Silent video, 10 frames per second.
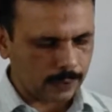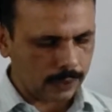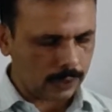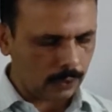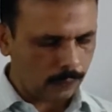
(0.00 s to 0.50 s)

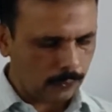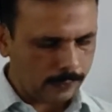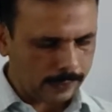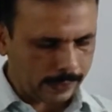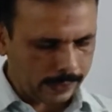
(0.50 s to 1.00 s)
Children of
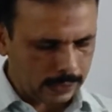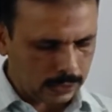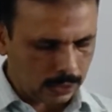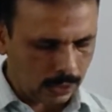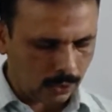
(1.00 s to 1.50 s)
your
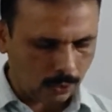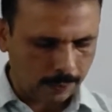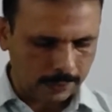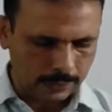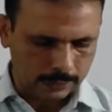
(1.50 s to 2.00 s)
age are
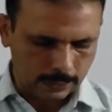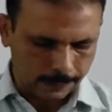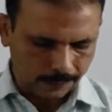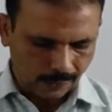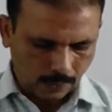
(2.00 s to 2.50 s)
competing there.